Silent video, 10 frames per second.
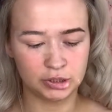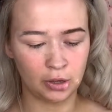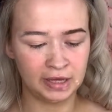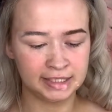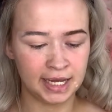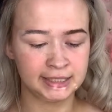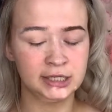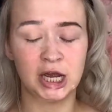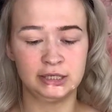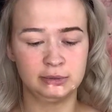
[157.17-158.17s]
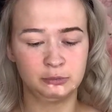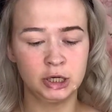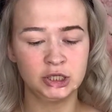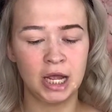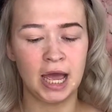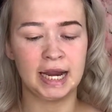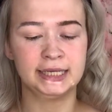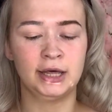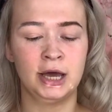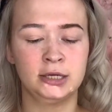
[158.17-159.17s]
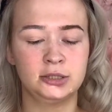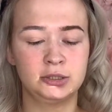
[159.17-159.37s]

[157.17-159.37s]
So this is a Jessups brush, and it's the